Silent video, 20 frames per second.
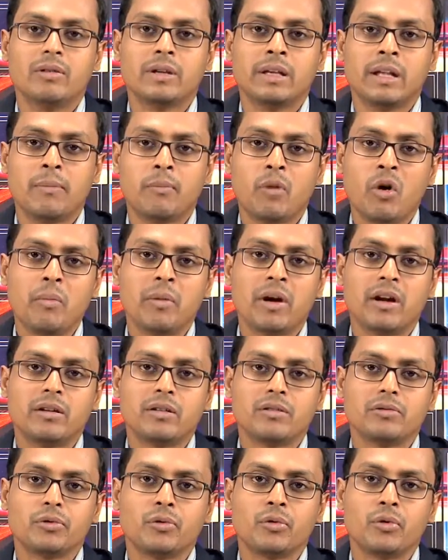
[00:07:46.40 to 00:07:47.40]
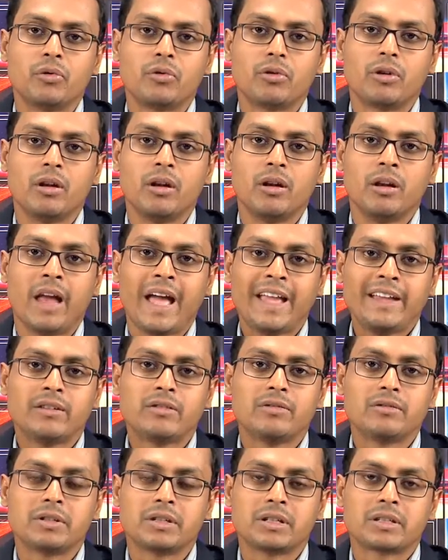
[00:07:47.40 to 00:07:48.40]
in a moment we would like
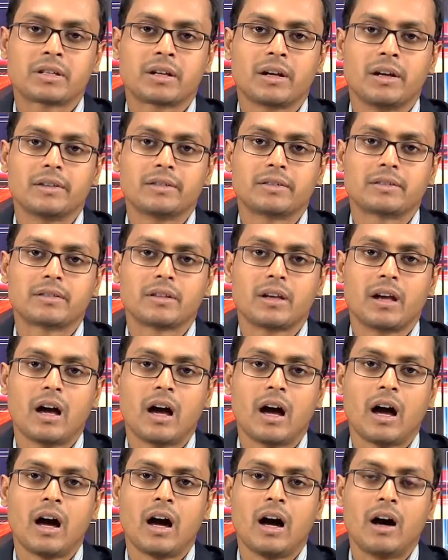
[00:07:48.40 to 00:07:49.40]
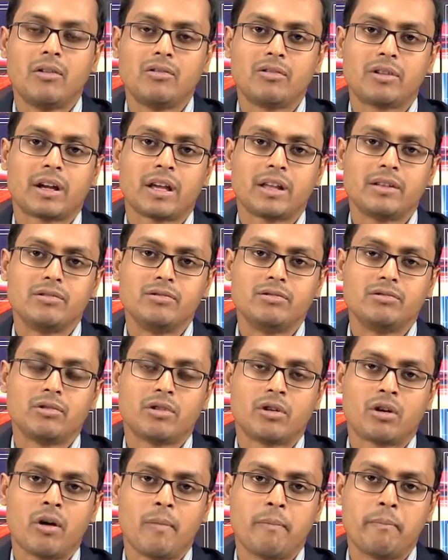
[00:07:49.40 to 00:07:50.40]
to discuss how can you
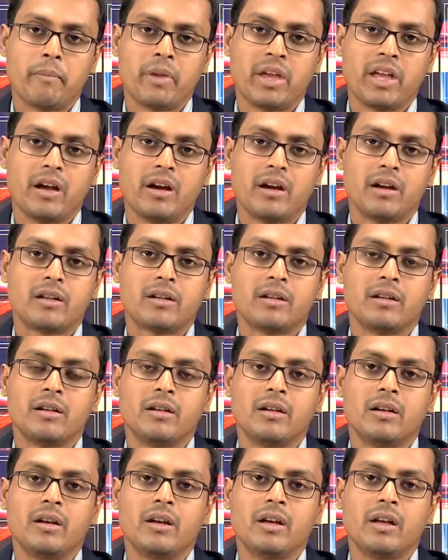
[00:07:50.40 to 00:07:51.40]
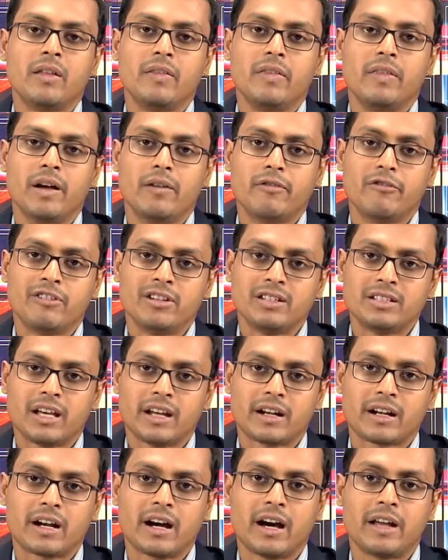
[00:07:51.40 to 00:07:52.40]
compare the
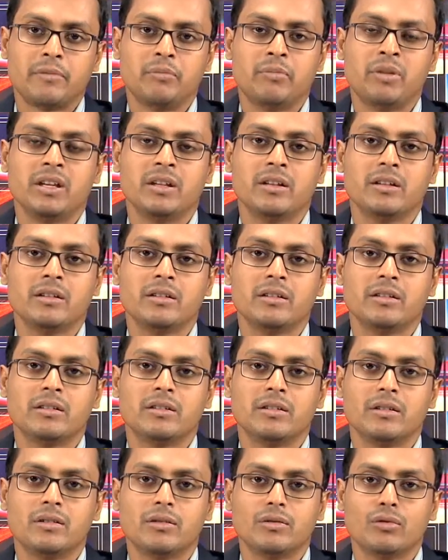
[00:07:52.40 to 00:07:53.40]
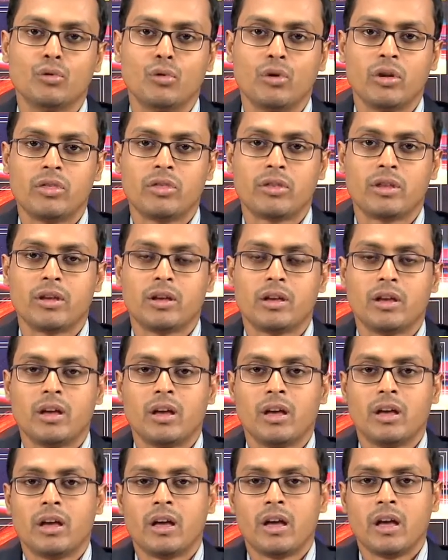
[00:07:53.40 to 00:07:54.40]
FischerCarbene with
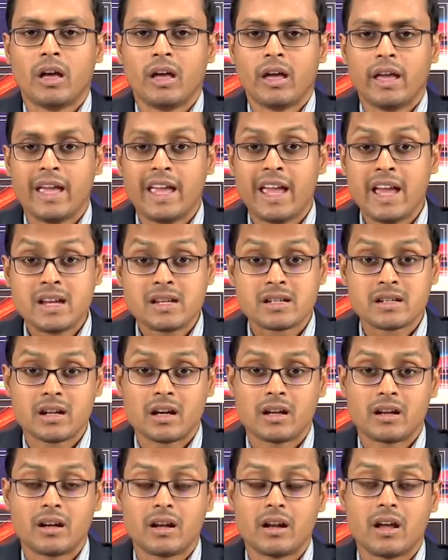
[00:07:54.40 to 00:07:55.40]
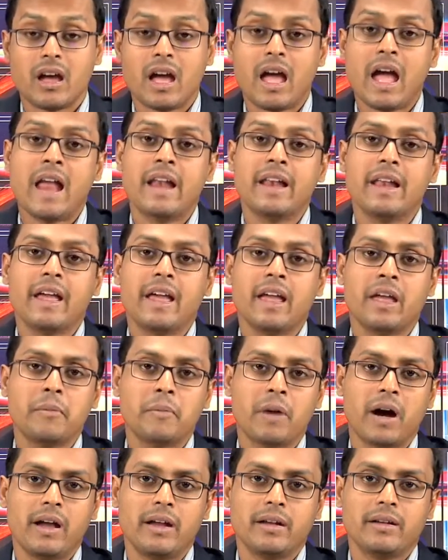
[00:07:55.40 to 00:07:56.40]
ester and
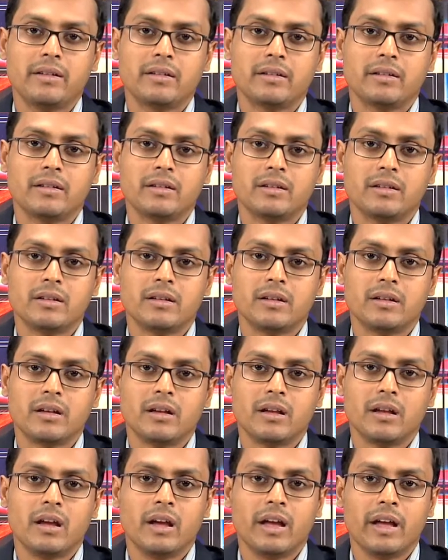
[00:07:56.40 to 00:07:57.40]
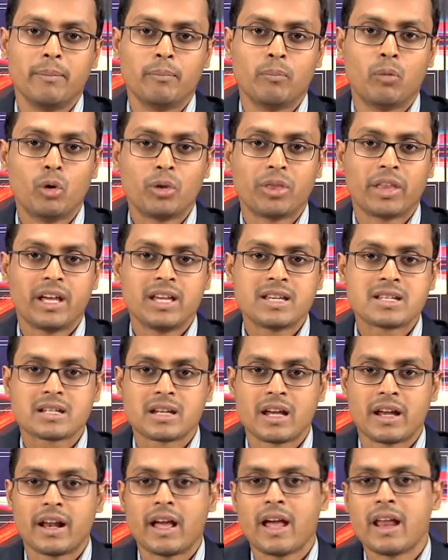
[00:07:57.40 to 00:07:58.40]
amide. Both
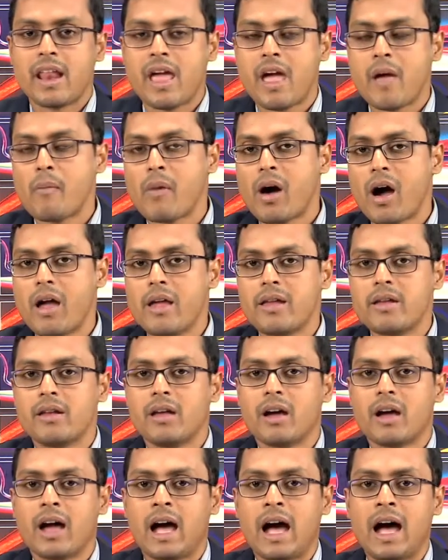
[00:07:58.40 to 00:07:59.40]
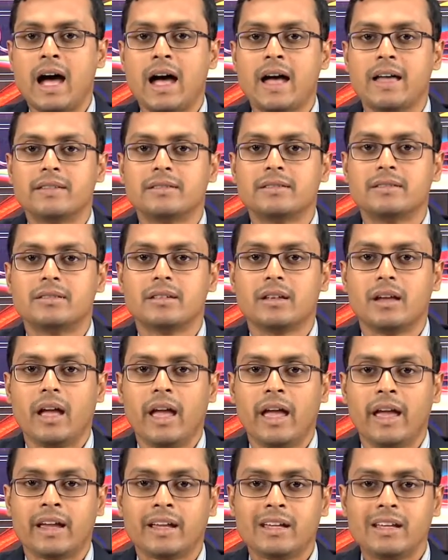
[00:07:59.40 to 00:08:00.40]
ester and amide has
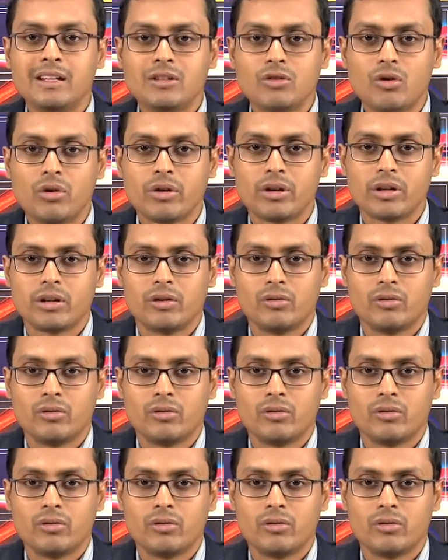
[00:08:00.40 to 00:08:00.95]
a ketone